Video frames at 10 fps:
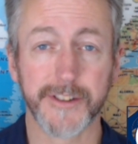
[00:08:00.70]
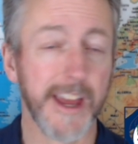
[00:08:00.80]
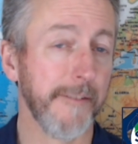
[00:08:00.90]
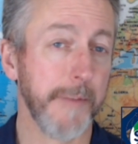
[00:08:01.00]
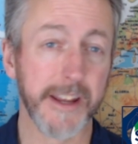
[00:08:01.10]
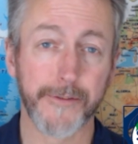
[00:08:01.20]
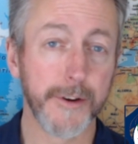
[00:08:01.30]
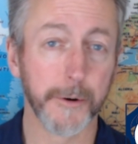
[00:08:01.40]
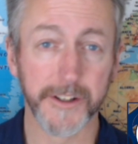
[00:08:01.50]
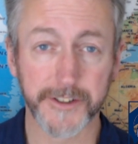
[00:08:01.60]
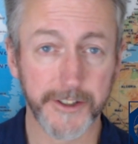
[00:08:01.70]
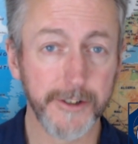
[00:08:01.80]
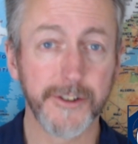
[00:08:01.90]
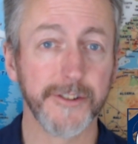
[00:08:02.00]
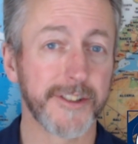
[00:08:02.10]
They have many fewer
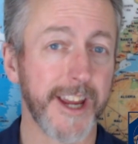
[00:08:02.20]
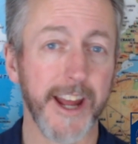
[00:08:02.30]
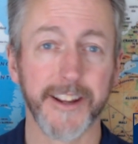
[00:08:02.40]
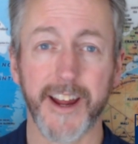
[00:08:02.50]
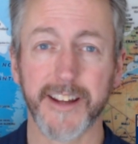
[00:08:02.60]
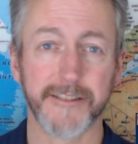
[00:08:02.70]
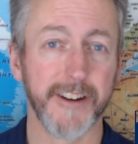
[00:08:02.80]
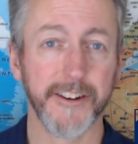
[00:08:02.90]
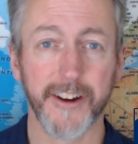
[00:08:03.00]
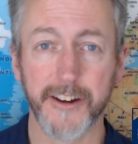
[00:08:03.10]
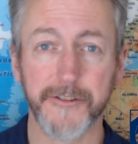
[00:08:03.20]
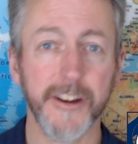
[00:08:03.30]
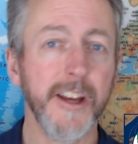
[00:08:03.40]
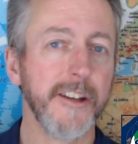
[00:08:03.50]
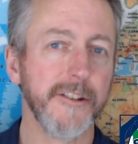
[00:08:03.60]
institutions. Canada has around 100,
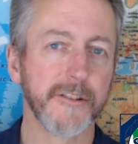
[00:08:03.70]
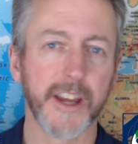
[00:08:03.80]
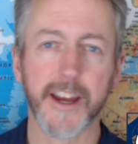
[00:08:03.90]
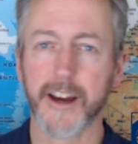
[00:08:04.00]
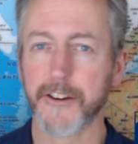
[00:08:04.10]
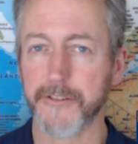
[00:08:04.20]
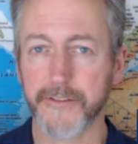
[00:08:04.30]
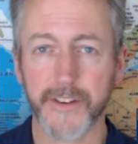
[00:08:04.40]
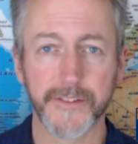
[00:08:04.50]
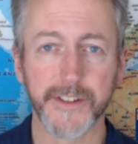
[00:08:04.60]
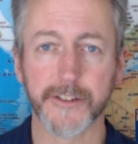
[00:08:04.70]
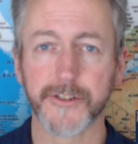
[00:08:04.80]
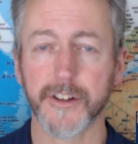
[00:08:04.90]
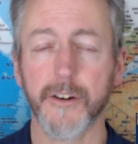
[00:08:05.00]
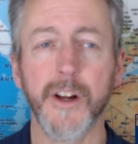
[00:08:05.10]
UK 150 or
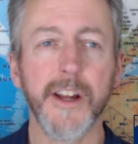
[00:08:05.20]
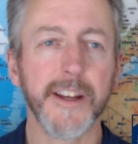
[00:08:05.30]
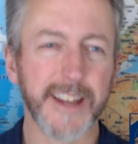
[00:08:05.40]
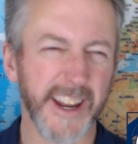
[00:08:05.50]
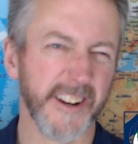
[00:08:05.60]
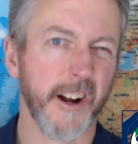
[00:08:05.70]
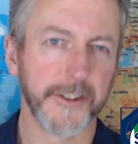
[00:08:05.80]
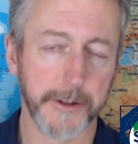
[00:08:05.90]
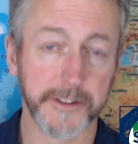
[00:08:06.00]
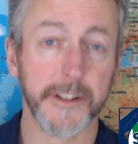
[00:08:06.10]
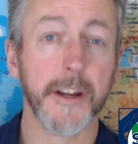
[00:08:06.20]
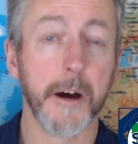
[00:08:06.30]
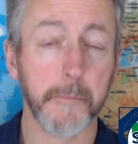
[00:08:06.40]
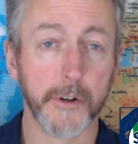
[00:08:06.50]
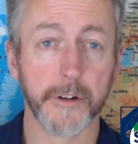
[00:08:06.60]
so. Canada also has a
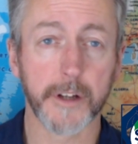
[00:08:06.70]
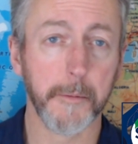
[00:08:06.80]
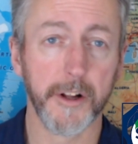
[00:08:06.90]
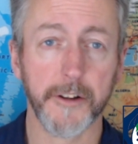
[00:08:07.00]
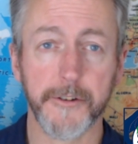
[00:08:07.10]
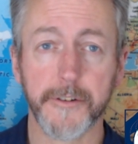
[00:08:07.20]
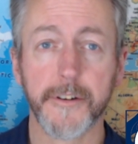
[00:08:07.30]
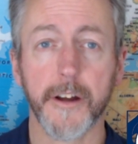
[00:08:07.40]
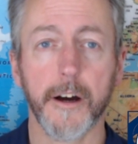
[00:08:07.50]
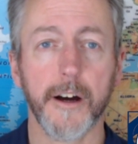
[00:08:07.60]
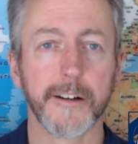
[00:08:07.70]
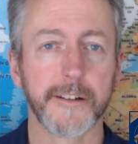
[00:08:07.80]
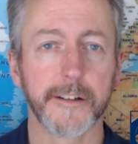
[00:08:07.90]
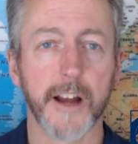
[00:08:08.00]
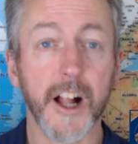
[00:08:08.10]
couple hundred
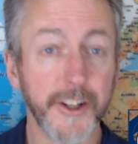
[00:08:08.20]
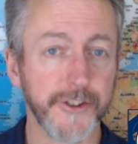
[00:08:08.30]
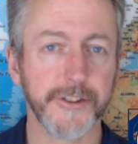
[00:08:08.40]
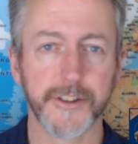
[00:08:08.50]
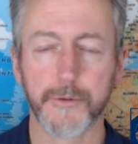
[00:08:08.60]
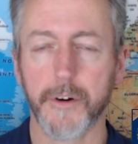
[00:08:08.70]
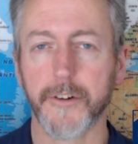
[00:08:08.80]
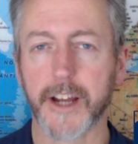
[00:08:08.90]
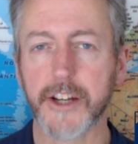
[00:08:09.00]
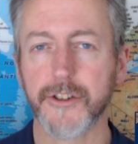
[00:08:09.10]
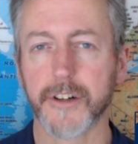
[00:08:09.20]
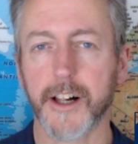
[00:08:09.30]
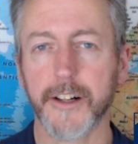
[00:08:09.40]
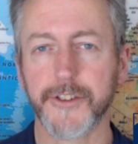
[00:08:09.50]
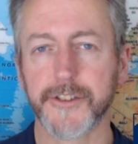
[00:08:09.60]
colleges as well, vocational
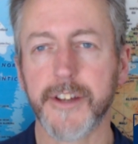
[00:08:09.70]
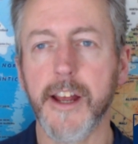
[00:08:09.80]
colleges